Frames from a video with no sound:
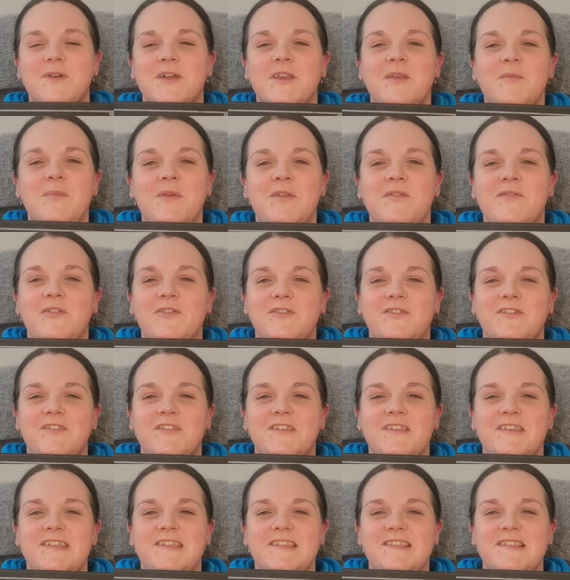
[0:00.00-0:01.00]
going to move on to the
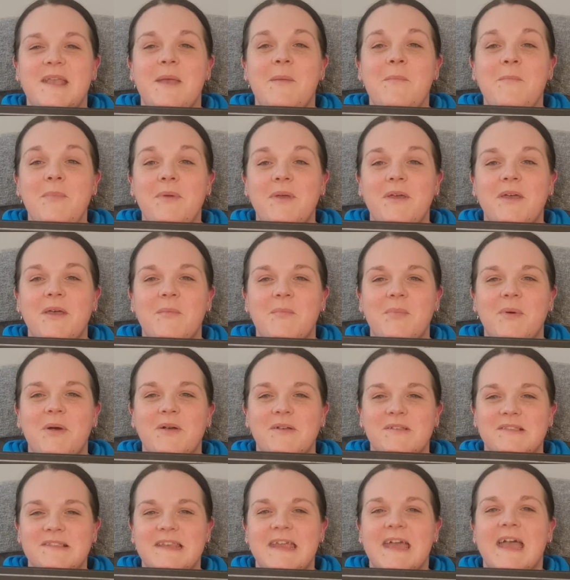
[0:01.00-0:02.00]
December
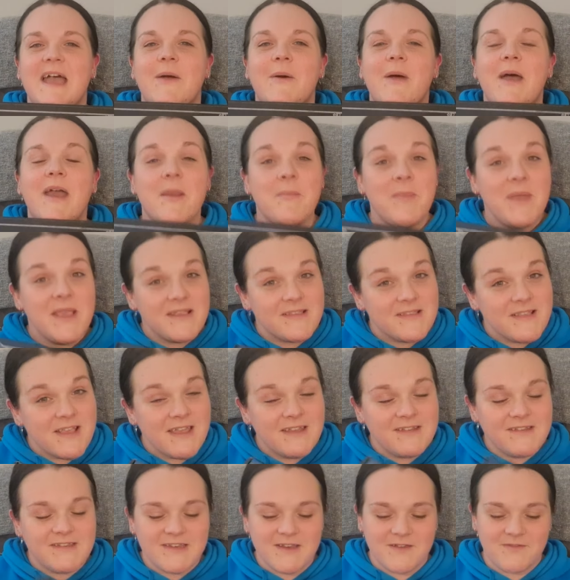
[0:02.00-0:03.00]
box now, and I'm
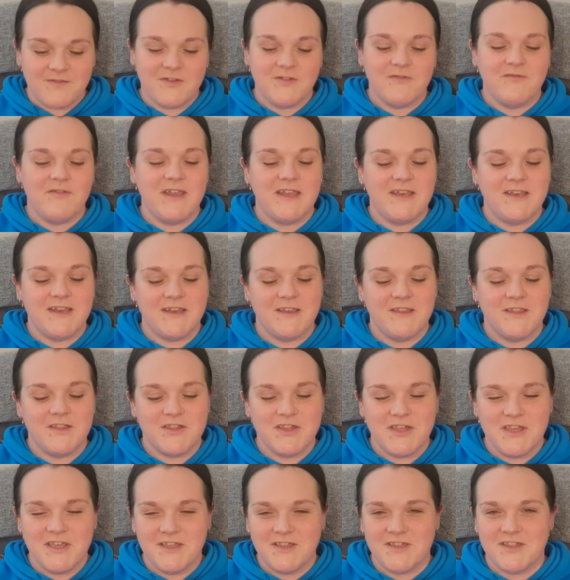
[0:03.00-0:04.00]
excited after reading the
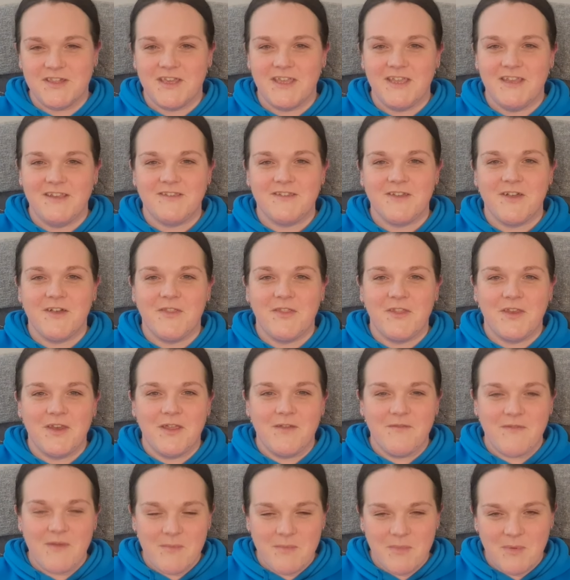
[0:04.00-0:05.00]
cheat sheet on the
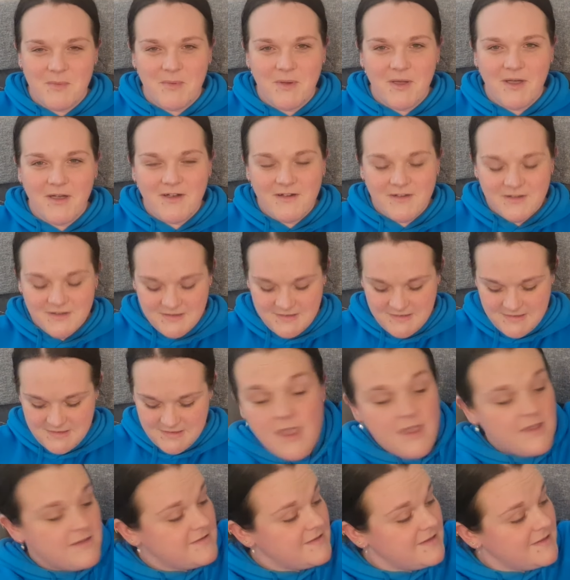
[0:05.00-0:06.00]
November box.
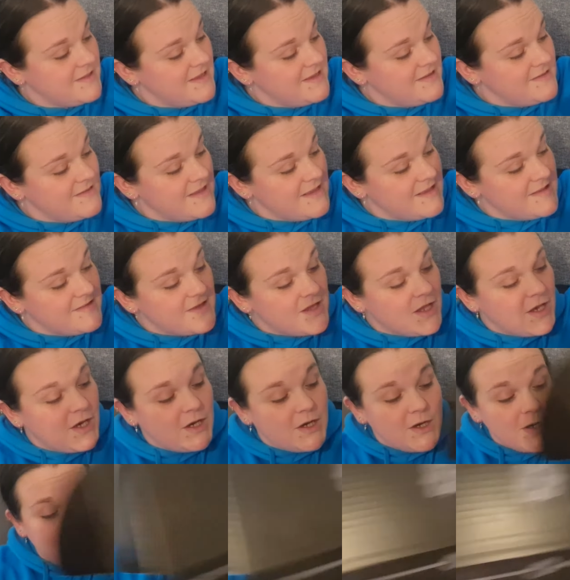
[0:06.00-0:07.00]
So this is
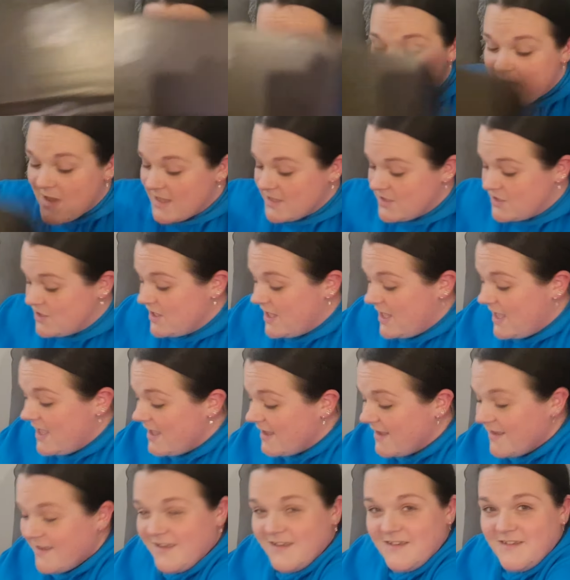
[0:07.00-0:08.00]
Lunar
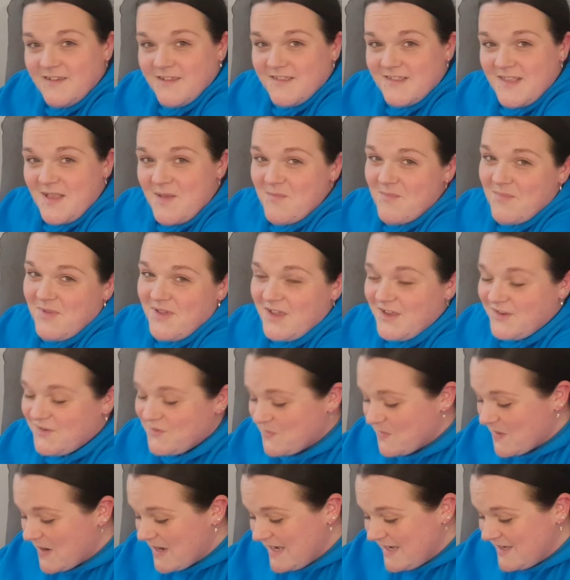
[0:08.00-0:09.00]
Magic, December
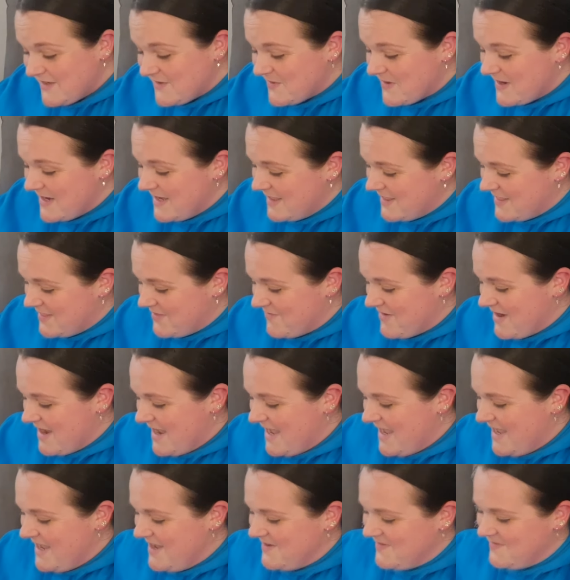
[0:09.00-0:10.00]

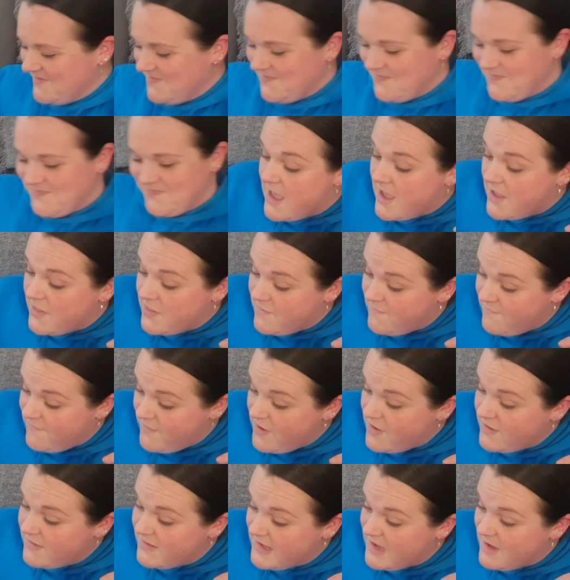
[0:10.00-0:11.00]
2023, and the
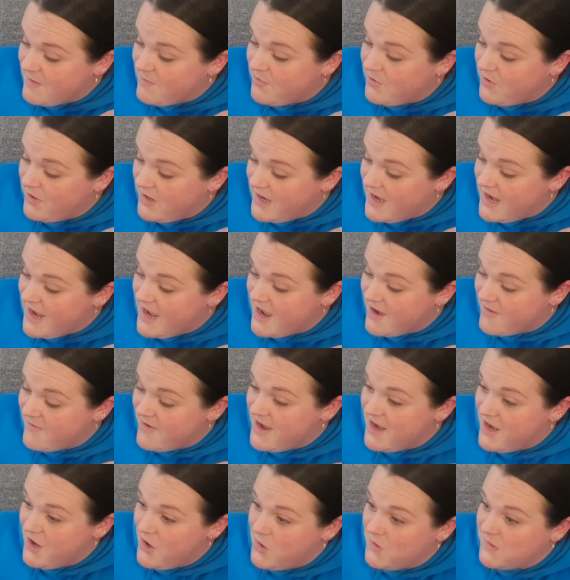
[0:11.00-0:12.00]
first thing I'm pulling out,
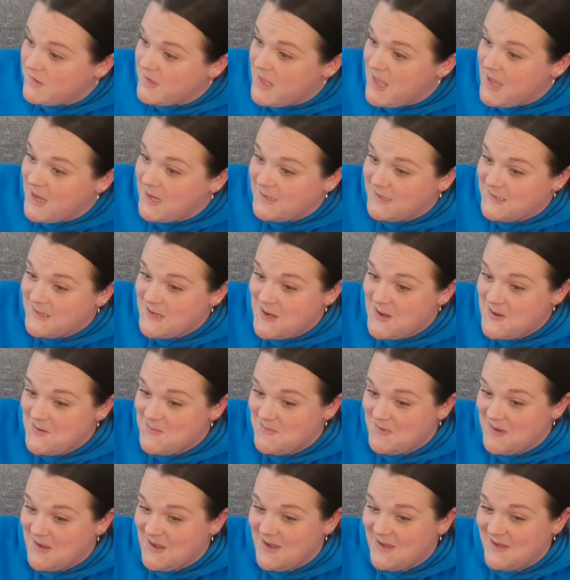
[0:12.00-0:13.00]
it looks like a tote
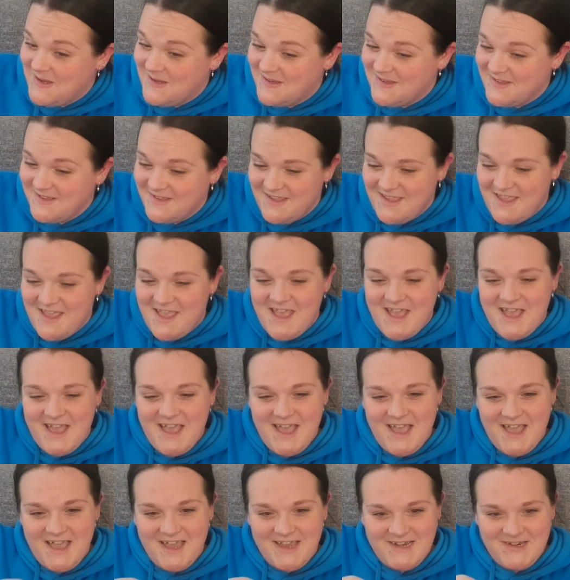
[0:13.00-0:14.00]
bag.
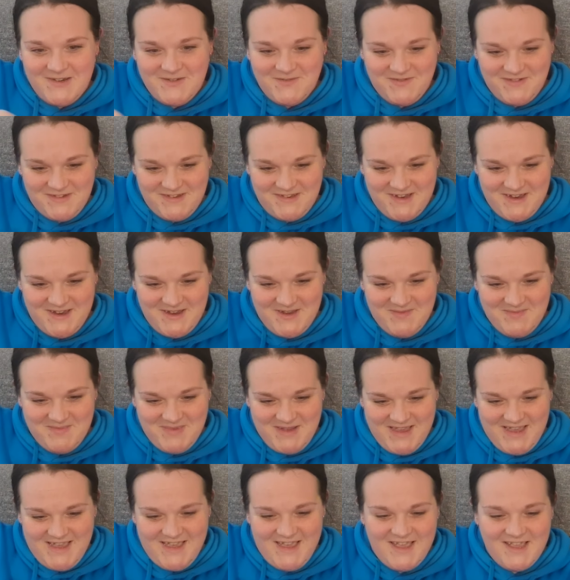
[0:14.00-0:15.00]
I love a tote
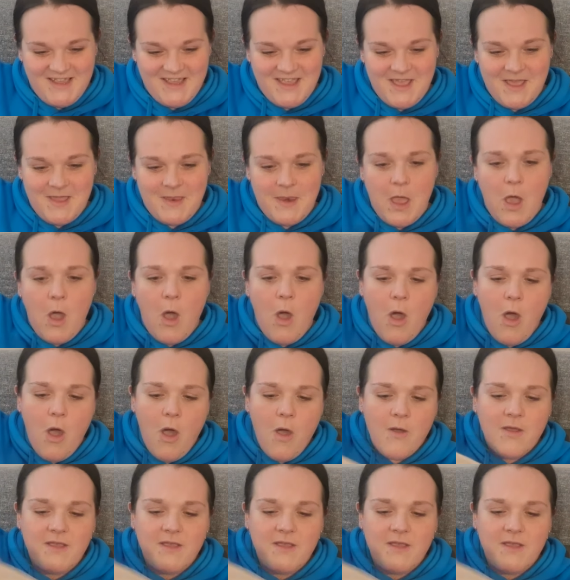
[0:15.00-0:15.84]
bag, and oh,